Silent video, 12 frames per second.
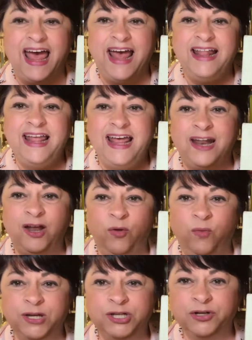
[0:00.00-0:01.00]
And then
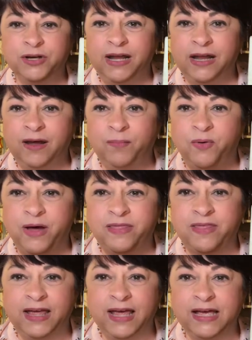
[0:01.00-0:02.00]
what you're going to end up with
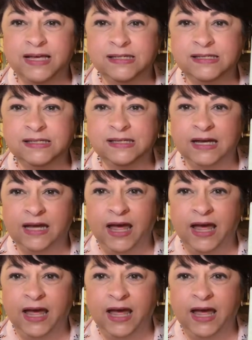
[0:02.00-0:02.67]
is